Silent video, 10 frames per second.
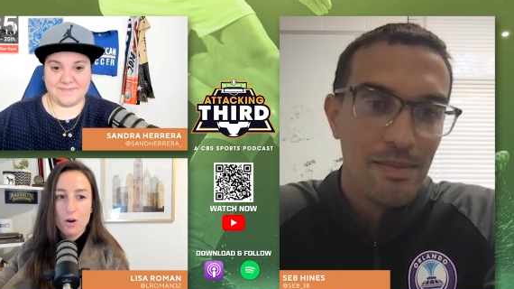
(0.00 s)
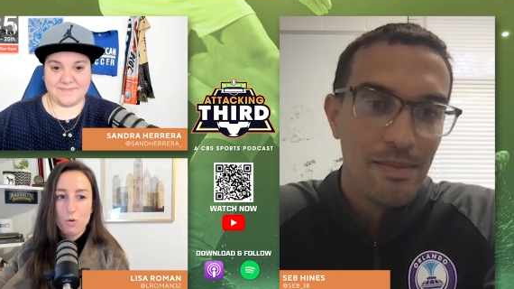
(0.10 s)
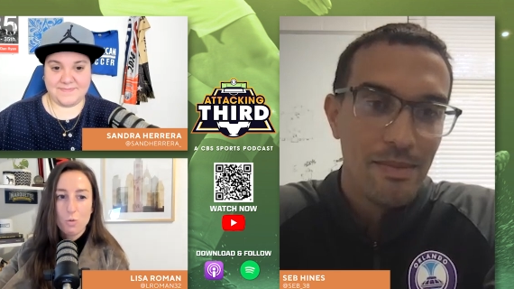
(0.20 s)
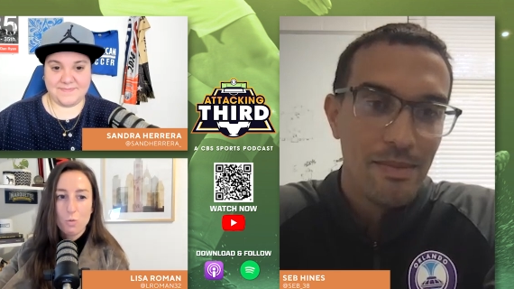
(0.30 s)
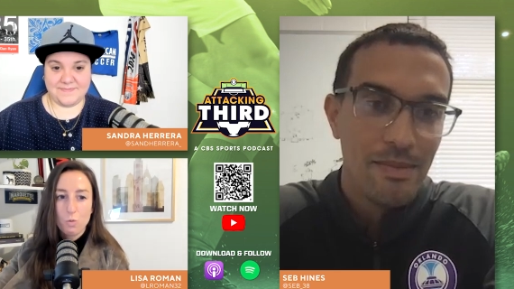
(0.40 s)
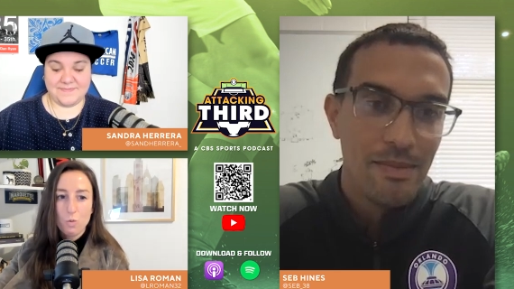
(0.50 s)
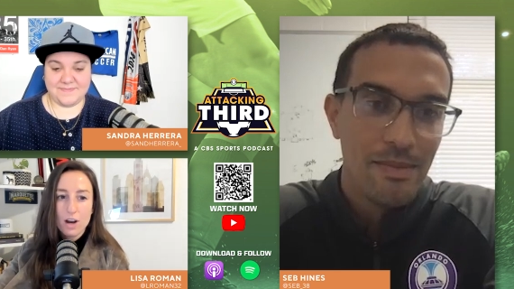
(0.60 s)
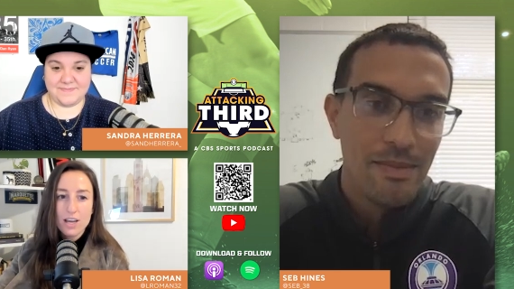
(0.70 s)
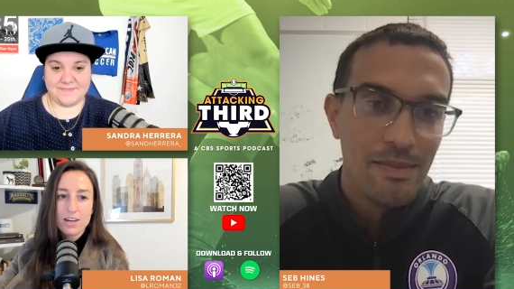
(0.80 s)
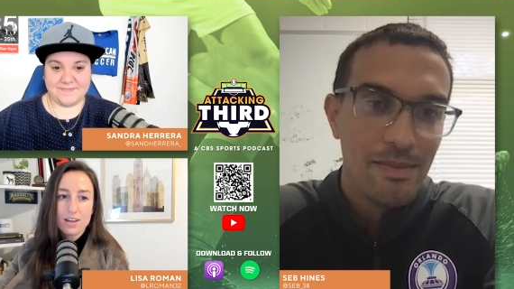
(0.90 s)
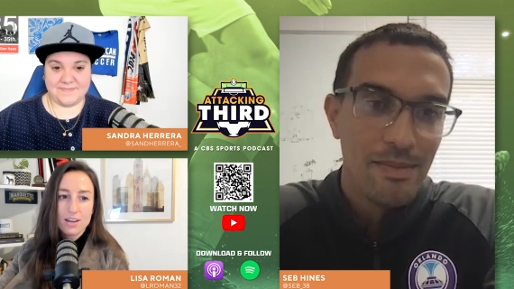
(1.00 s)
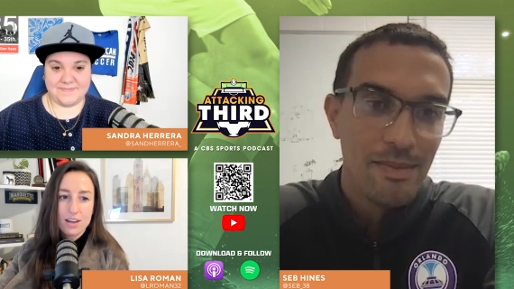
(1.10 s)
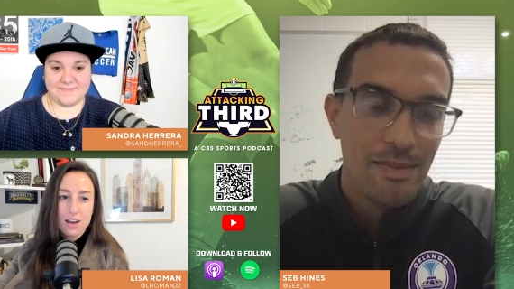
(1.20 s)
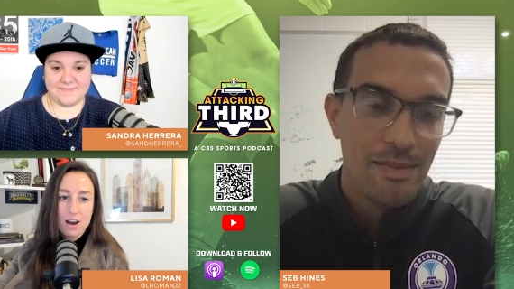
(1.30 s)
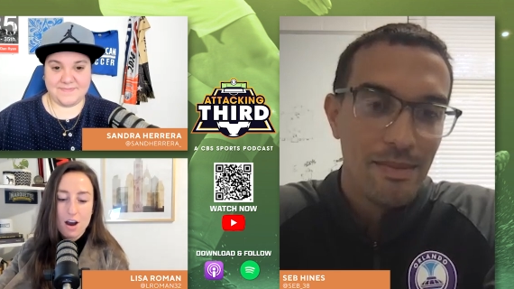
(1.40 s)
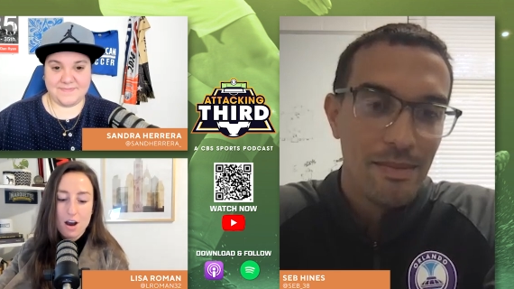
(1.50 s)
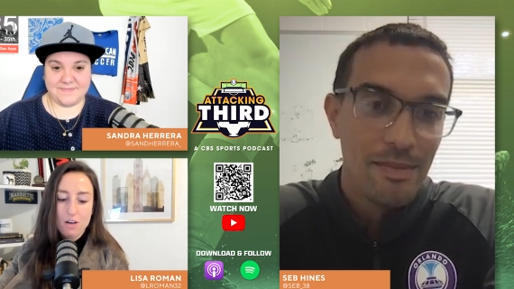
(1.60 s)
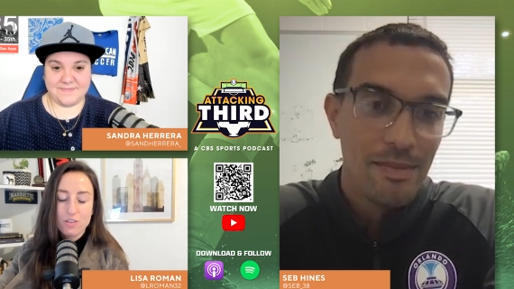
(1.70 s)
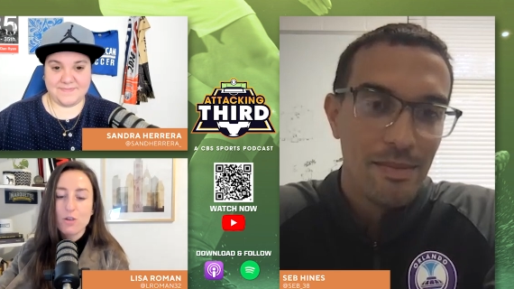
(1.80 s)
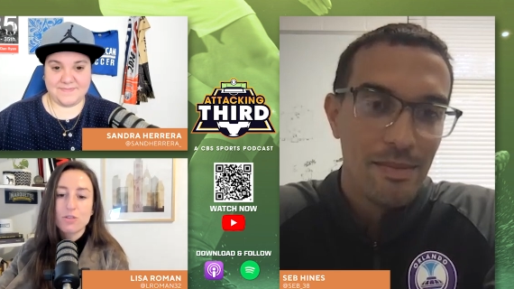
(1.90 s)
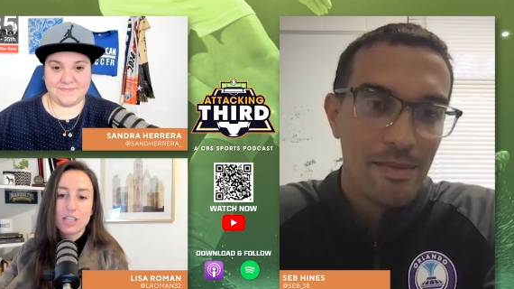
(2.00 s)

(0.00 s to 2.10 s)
Speaker 1: what uh, of those